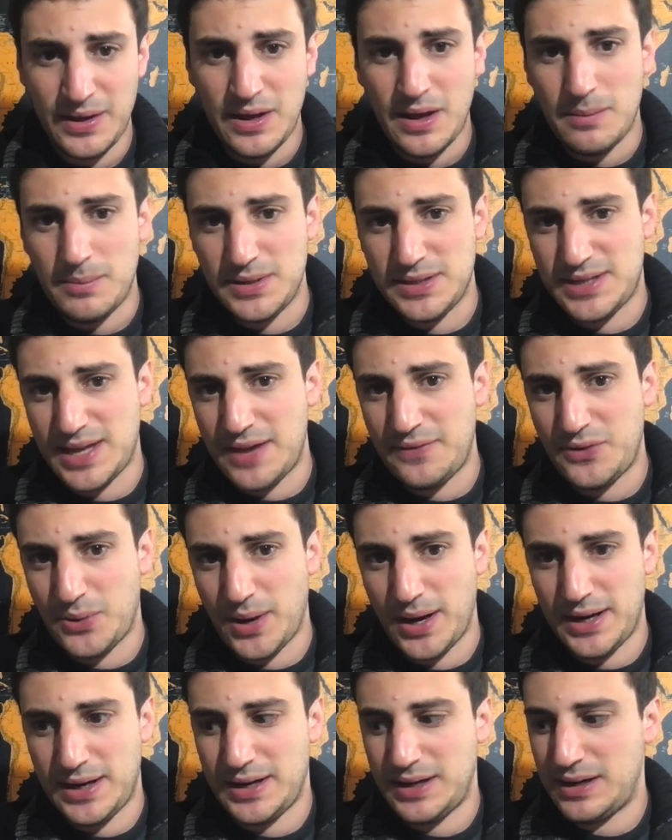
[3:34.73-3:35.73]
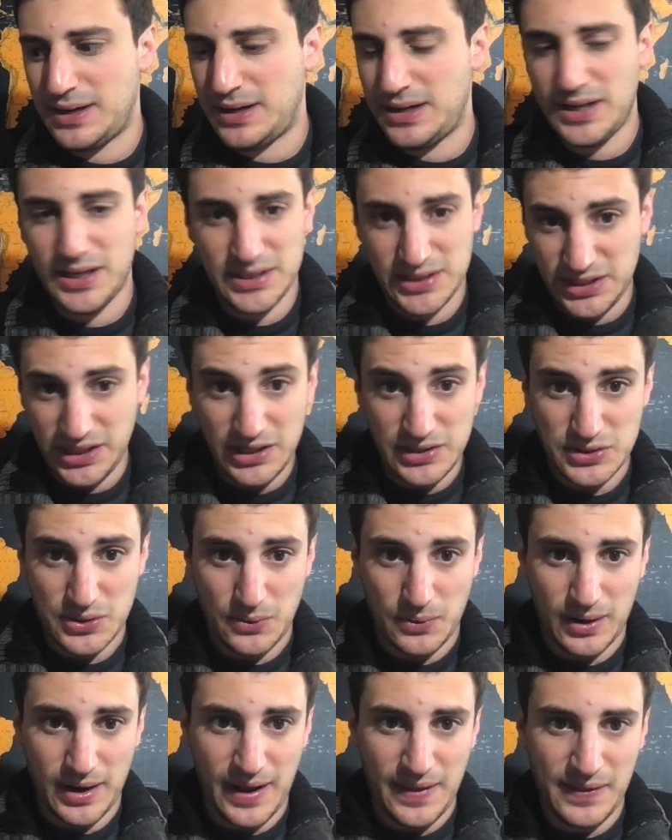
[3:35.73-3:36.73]
Because they've created an ESG
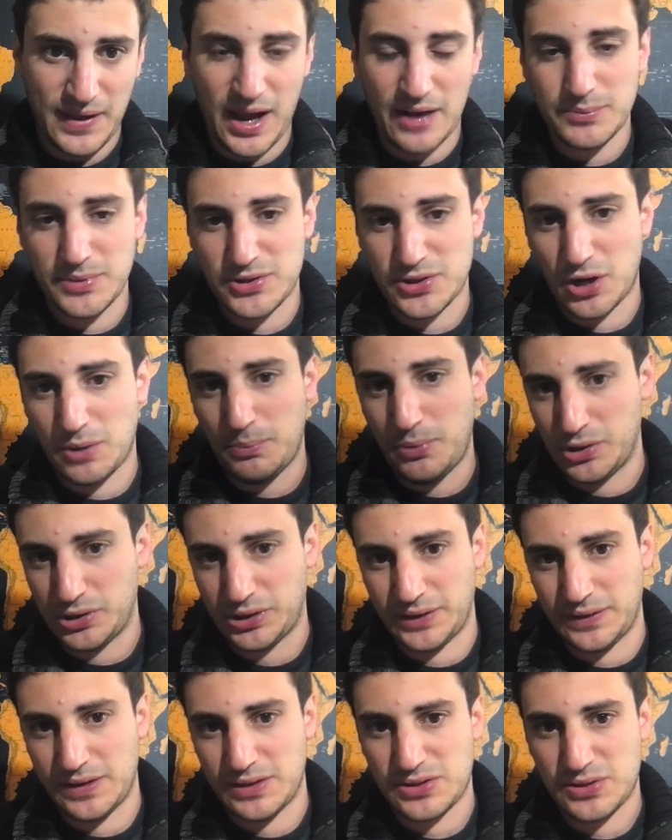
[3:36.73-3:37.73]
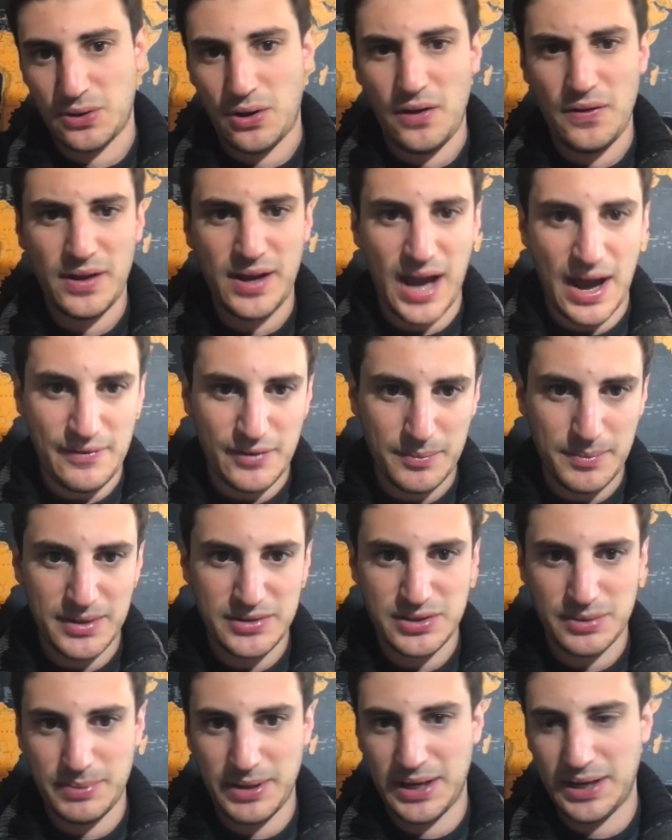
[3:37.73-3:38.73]
score, and the governments are all pushing this. So all the
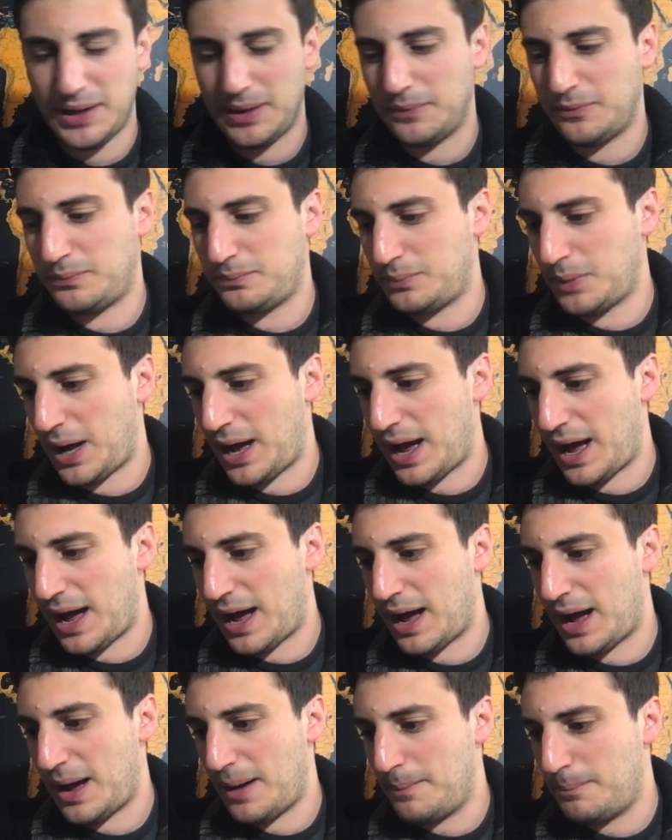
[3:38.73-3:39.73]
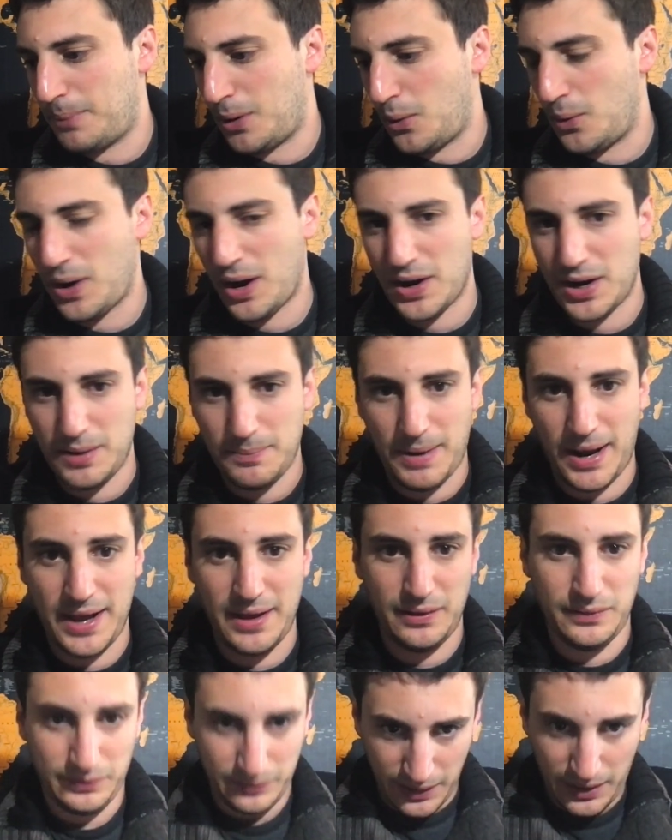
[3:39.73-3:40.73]
governments are being bogarted
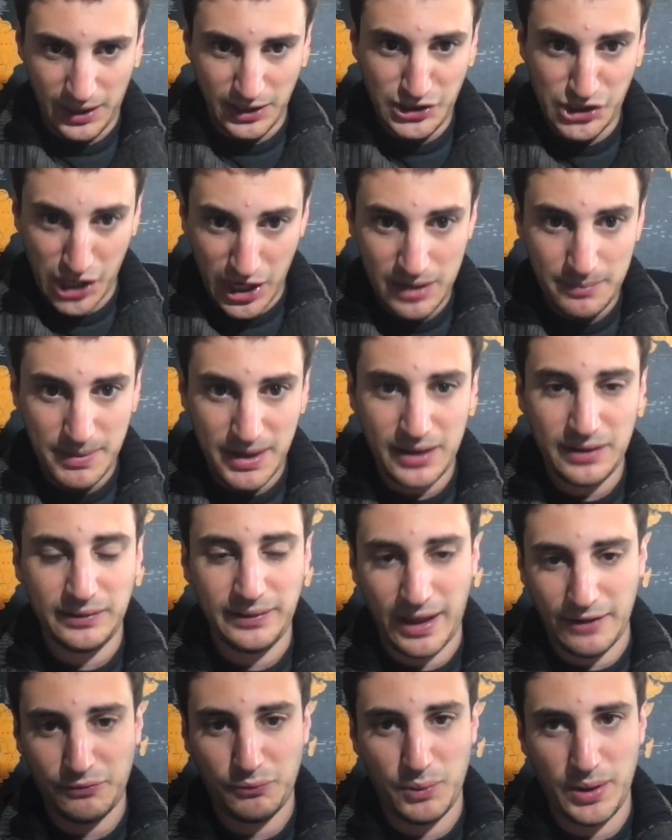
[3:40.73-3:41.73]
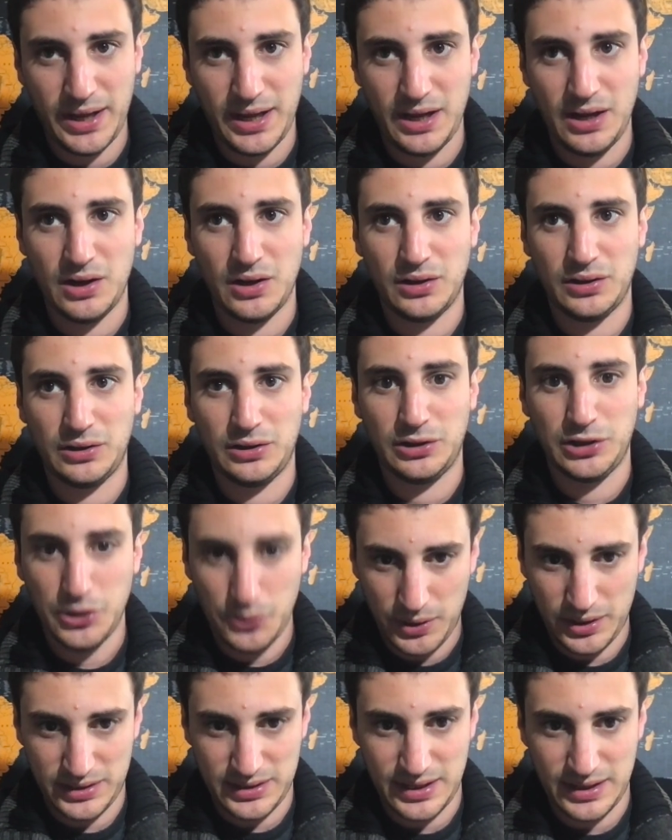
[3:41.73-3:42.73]
by legitimate left-wing
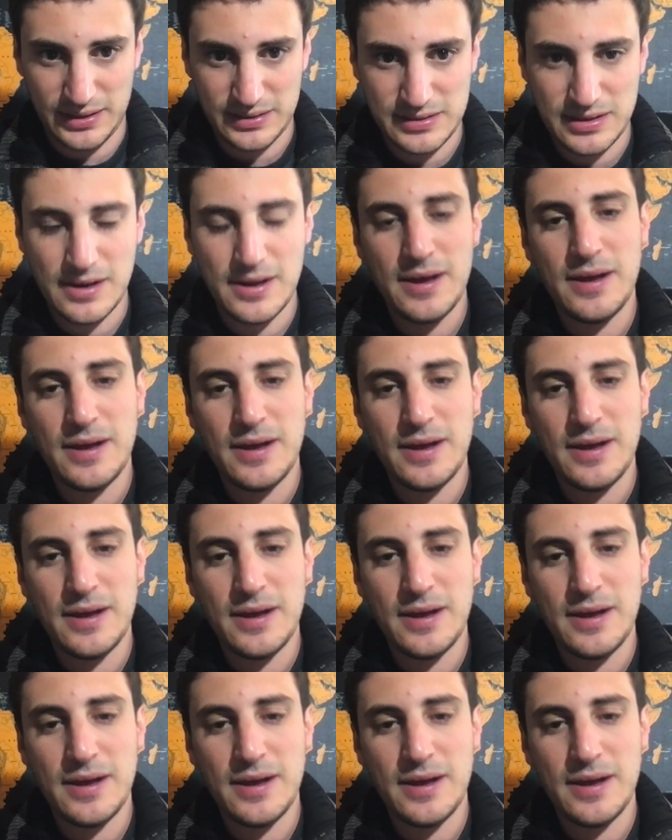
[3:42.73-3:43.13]
lunatics.